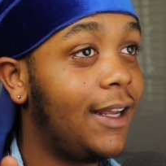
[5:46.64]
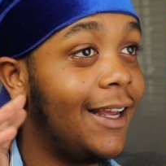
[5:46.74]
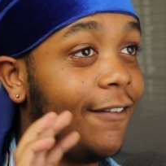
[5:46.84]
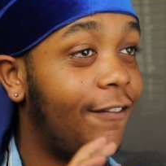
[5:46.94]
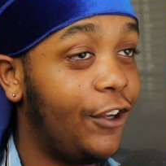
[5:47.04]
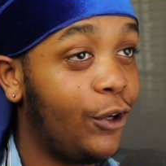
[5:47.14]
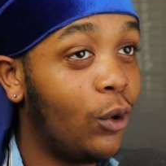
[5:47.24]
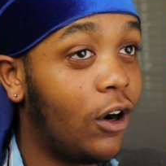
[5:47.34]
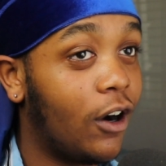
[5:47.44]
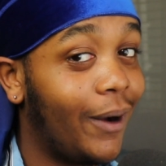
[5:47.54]
if
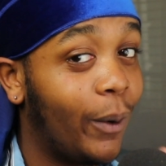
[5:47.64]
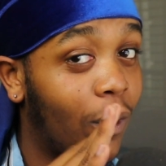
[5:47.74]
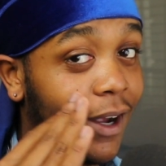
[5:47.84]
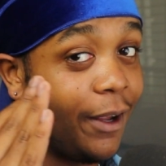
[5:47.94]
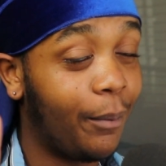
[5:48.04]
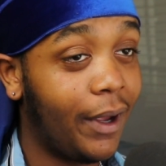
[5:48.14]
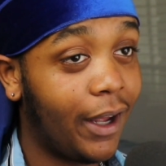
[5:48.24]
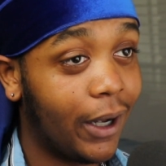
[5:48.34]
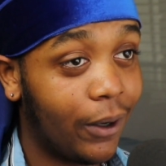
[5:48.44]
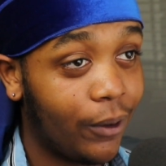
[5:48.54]
you are a white
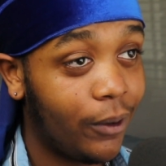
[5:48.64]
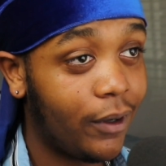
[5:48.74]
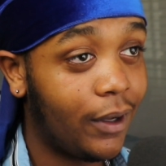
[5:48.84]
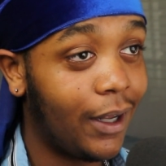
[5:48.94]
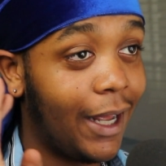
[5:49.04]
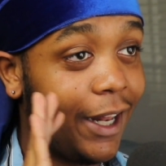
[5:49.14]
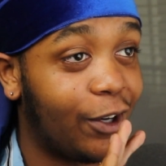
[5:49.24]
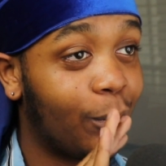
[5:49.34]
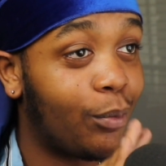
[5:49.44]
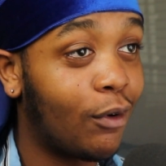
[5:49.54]
male and
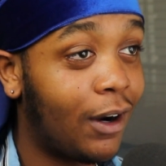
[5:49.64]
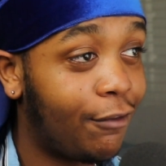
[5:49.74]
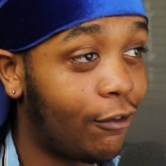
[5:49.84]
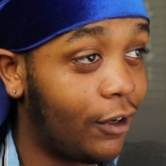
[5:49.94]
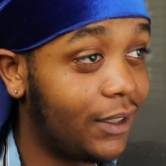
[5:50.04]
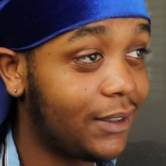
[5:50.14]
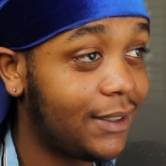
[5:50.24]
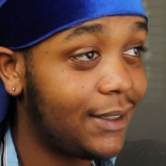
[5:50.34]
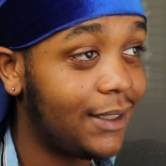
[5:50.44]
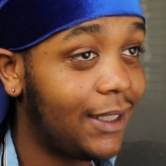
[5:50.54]
your
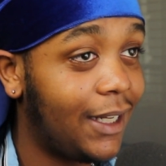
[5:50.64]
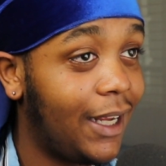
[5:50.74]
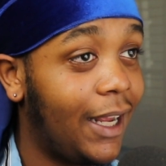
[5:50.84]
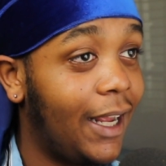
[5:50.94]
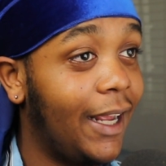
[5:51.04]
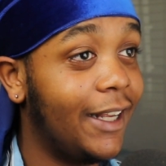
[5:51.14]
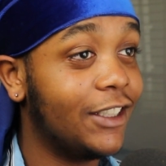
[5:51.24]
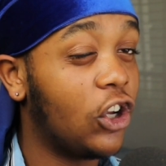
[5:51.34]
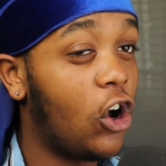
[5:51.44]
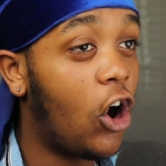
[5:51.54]
preference
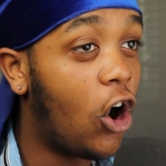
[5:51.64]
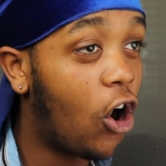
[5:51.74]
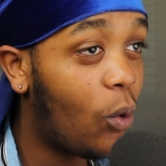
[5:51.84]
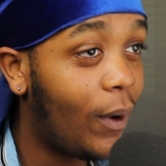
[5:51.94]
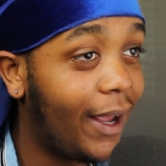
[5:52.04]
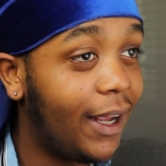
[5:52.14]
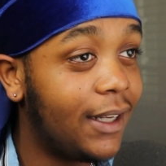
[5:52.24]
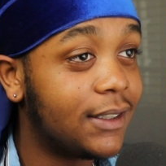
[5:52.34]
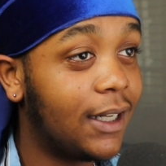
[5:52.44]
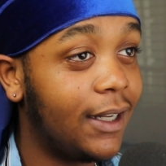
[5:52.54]
is
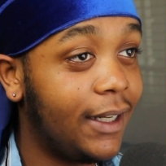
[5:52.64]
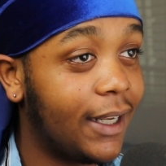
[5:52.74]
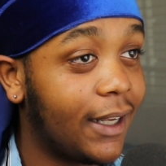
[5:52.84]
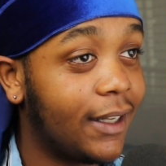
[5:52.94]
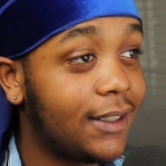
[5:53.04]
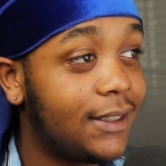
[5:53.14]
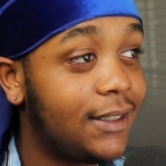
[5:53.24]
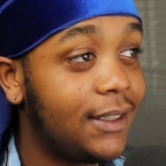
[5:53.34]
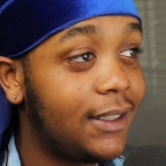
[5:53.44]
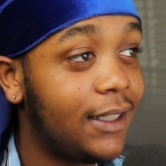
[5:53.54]
always
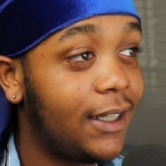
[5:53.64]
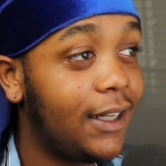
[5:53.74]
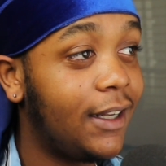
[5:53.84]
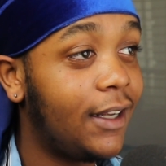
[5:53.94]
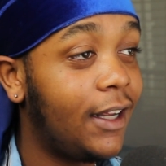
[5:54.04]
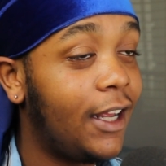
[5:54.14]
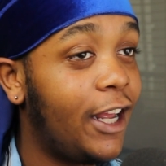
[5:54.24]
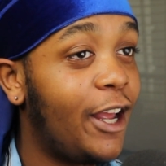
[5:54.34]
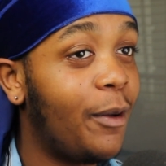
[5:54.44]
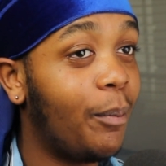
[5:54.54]
against
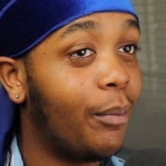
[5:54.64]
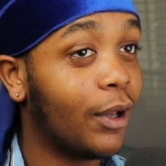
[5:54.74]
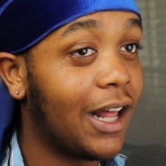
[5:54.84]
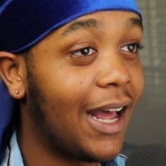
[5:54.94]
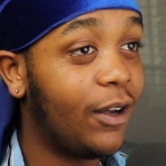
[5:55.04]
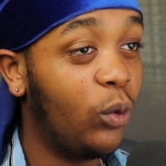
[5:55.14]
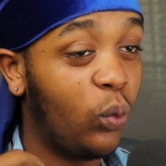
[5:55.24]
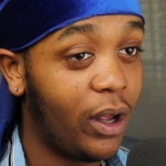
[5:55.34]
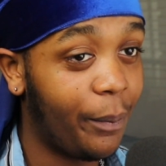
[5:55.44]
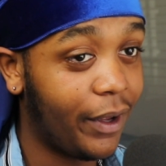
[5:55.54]
black
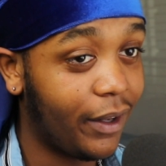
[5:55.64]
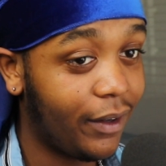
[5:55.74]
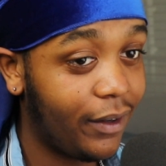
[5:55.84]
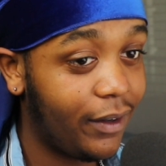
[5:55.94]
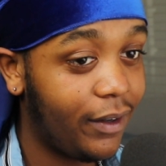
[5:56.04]
women,